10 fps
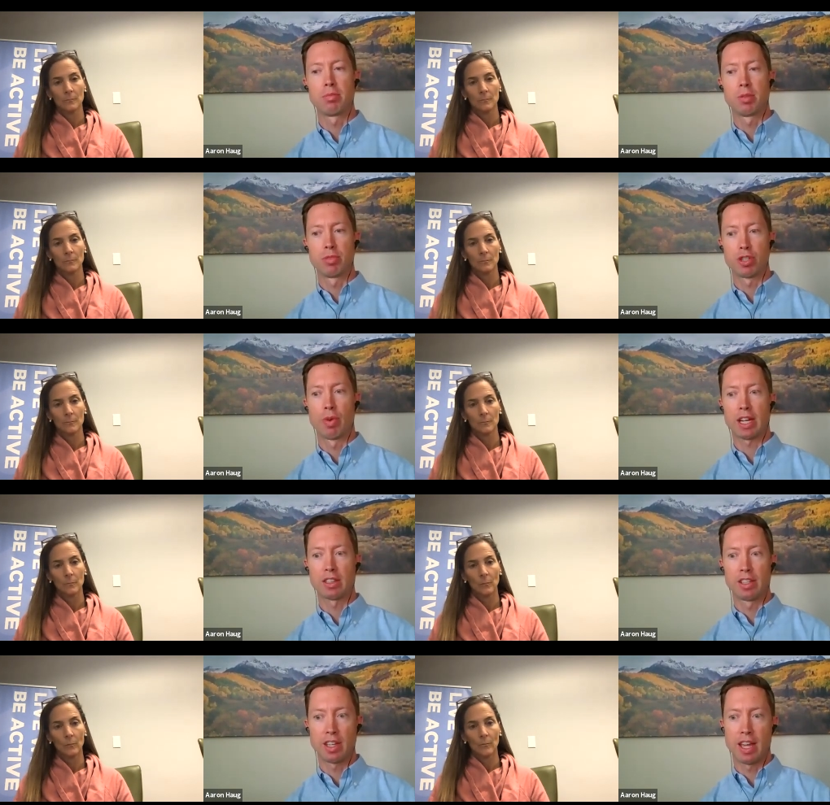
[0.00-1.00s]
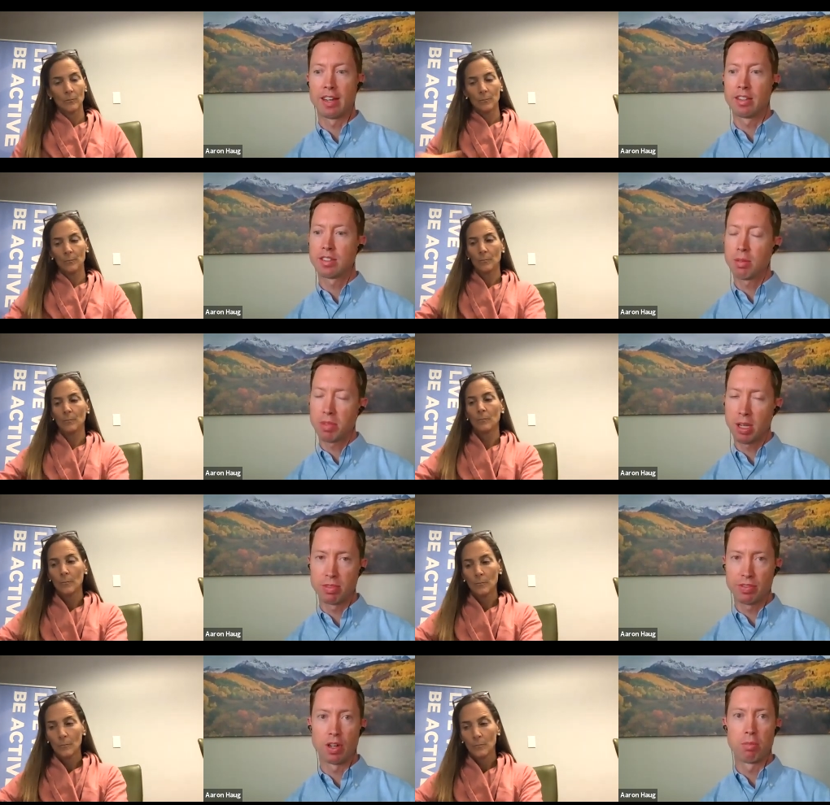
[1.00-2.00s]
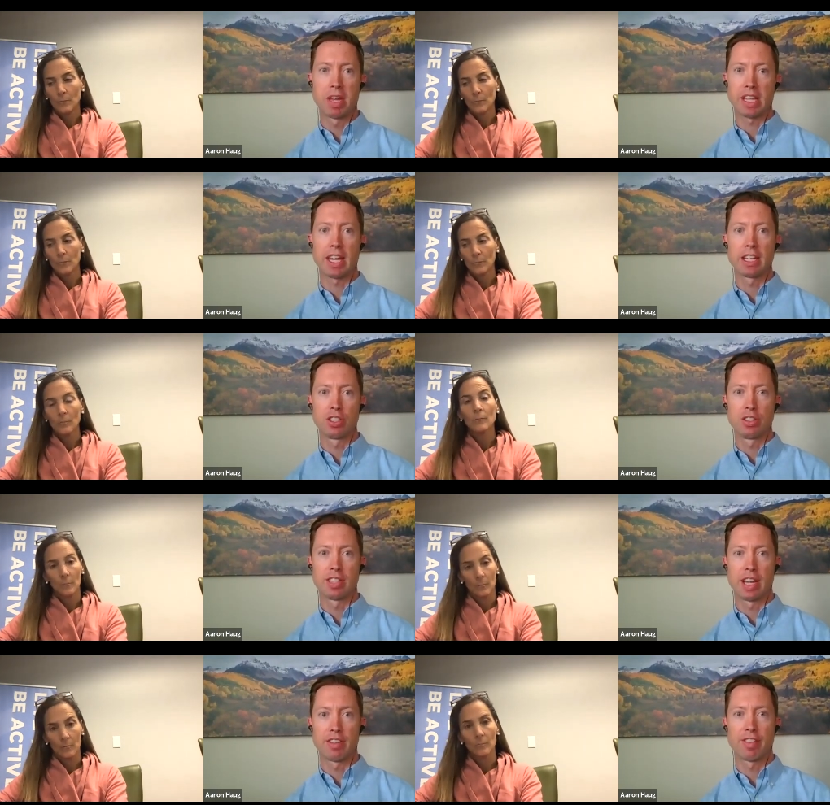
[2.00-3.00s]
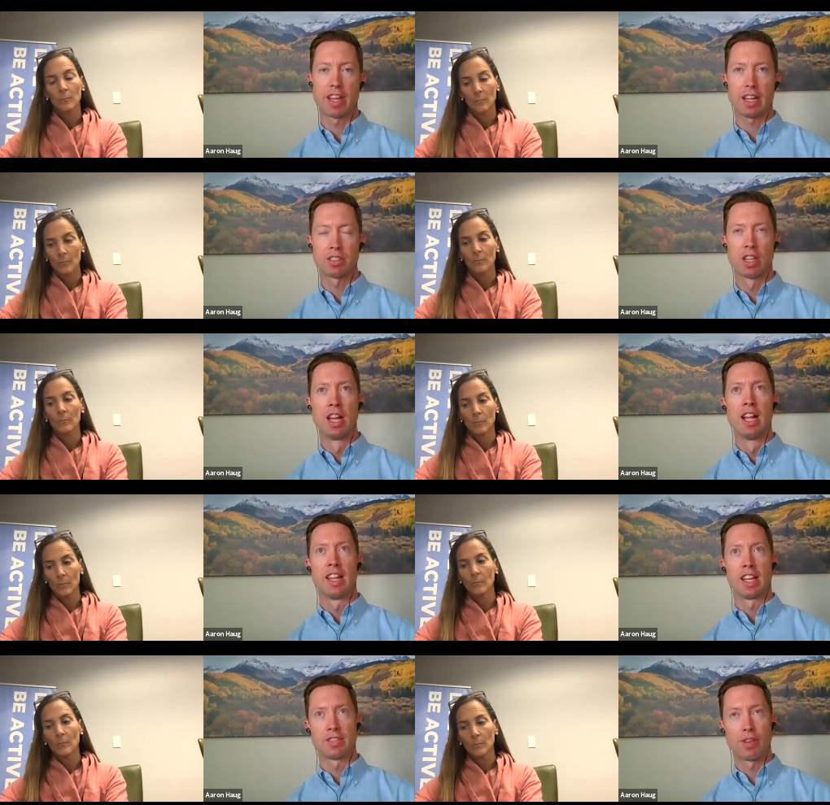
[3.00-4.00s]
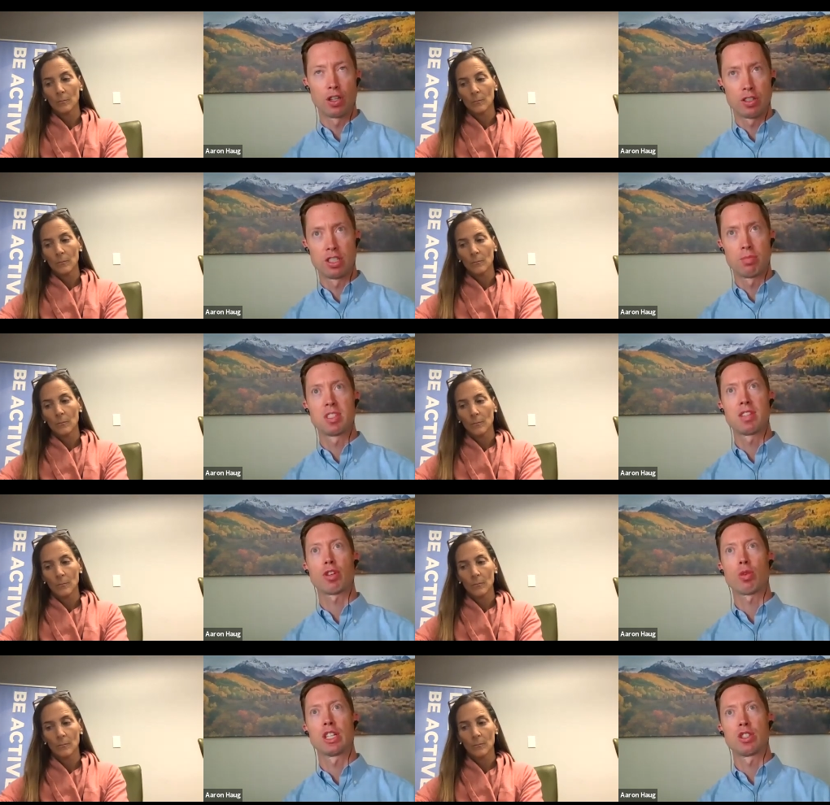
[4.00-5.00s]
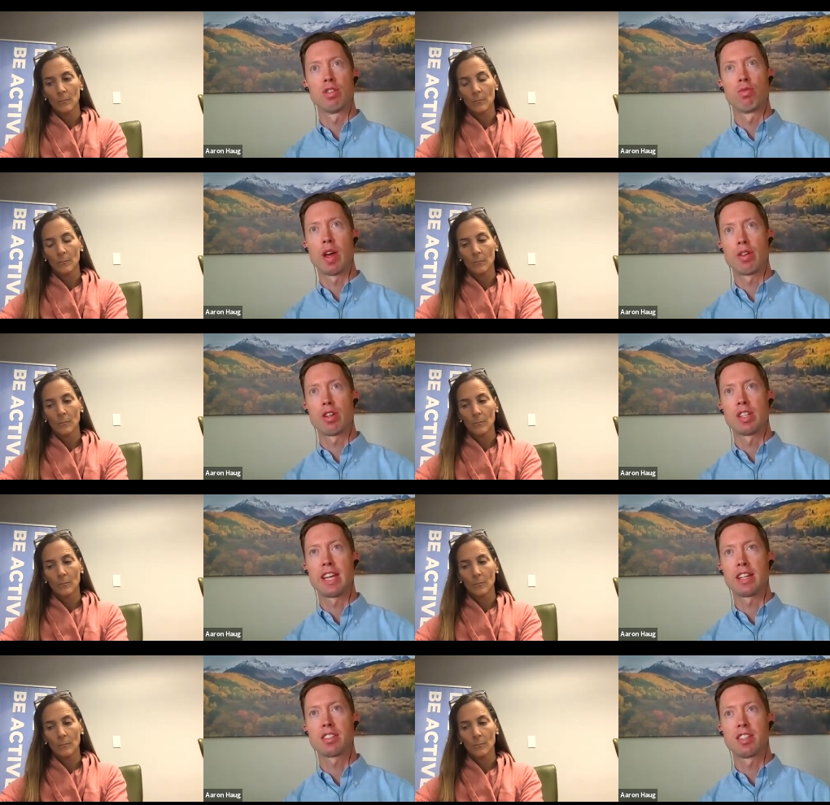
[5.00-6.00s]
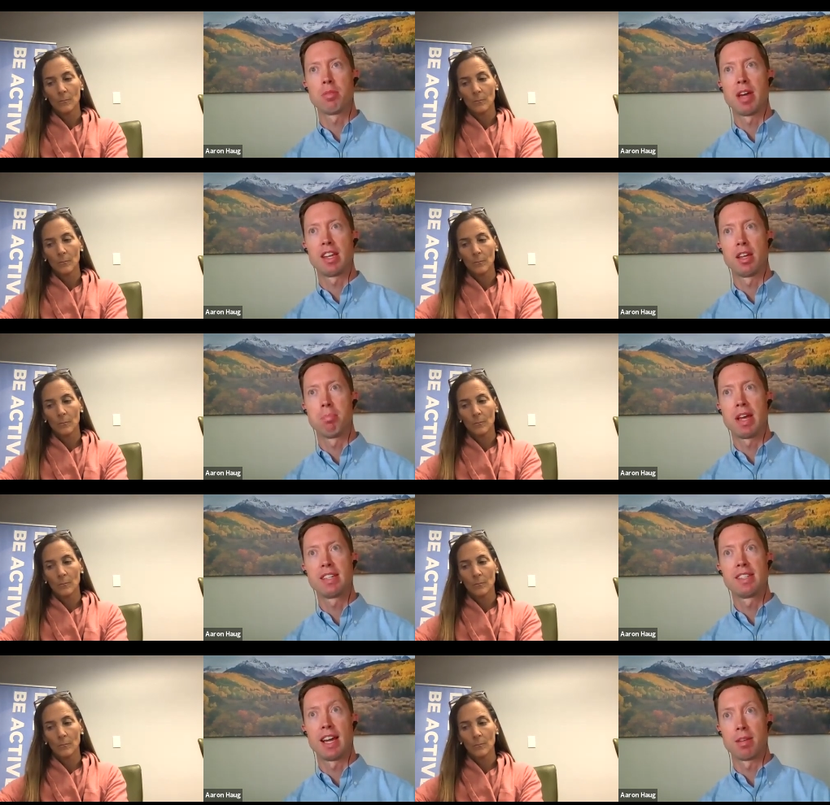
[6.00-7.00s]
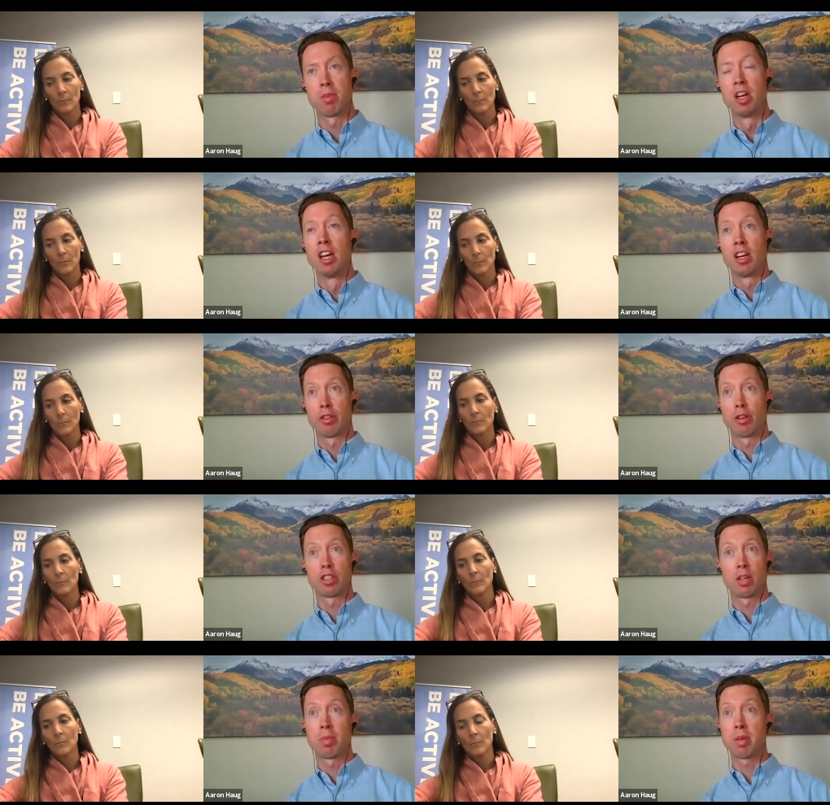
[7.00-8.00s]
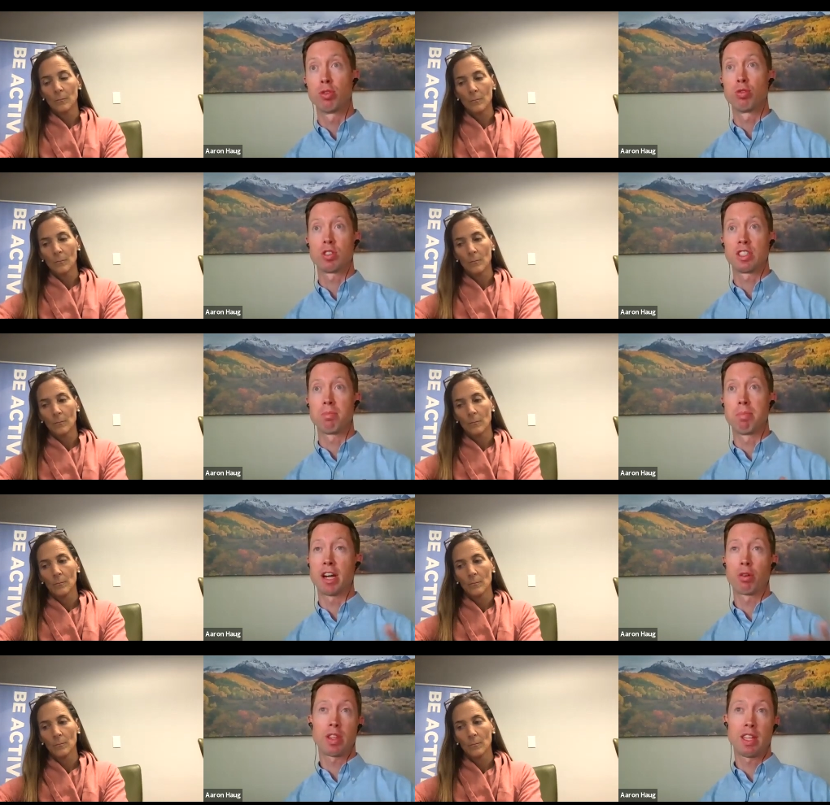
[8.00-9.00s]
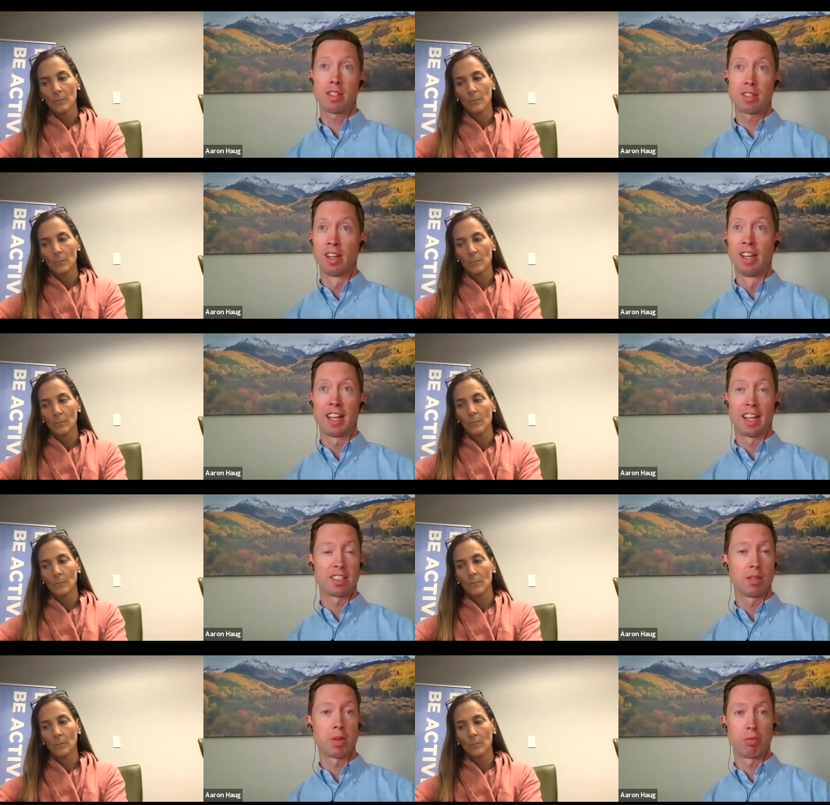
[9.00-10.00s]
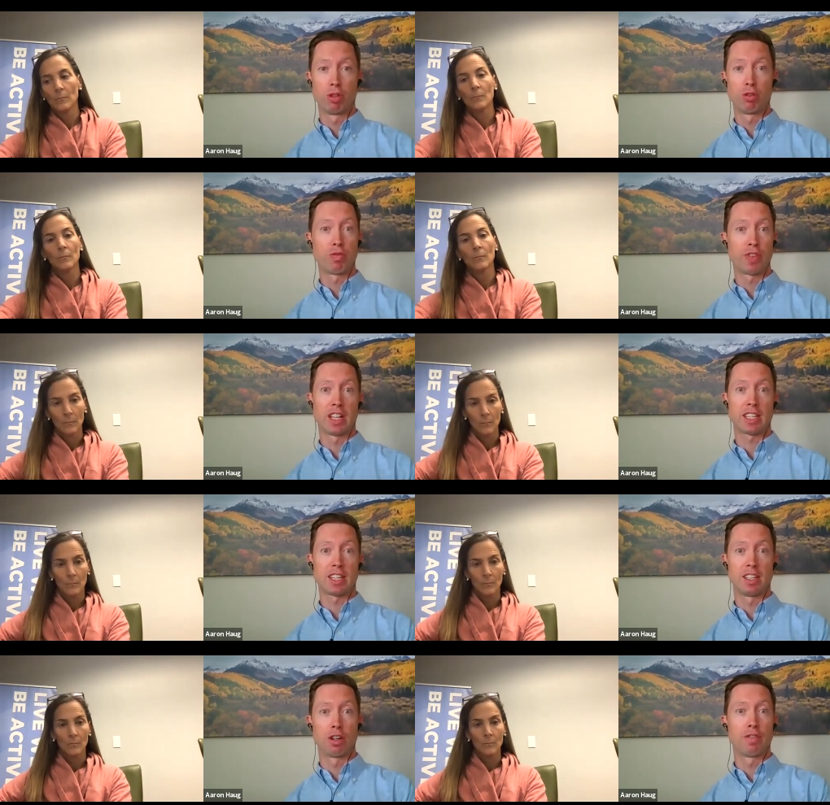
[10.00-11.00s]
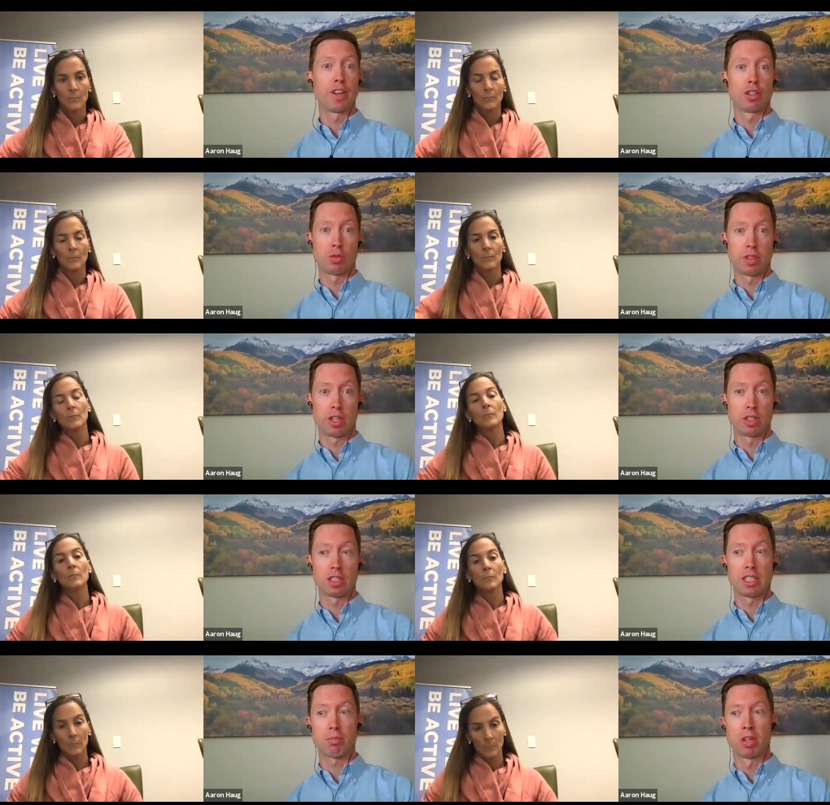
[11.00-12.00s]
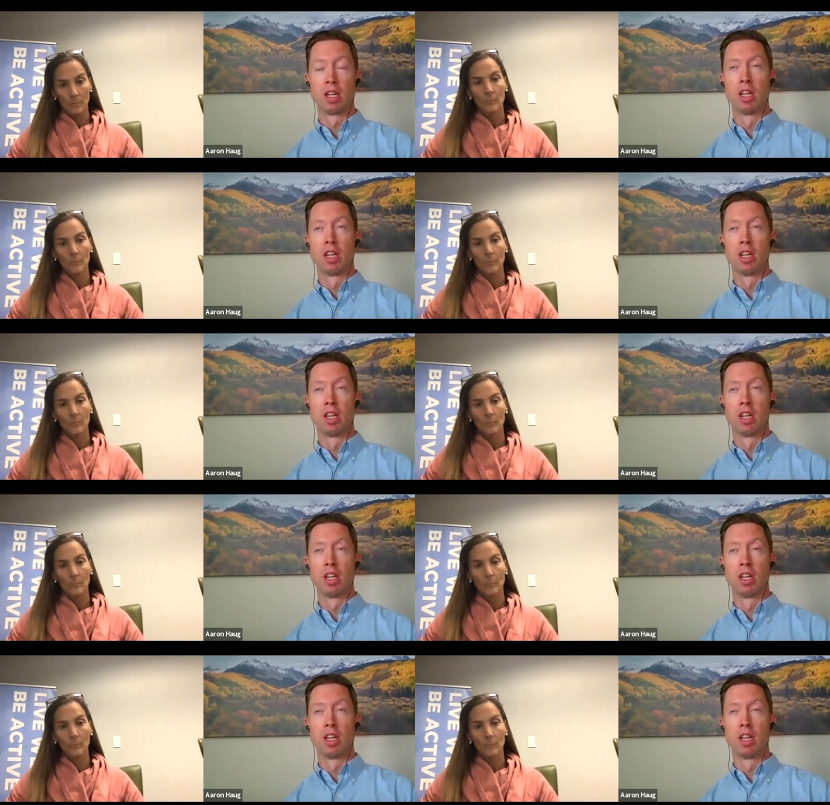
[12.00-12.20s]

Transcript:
Speaker 1: symptoms directly and sometimes from medication side effects. As far as the specific question of whether to take Sinemet at bedtime, there are some people who sleep better with it and some people who feel like it interferes with their sleep.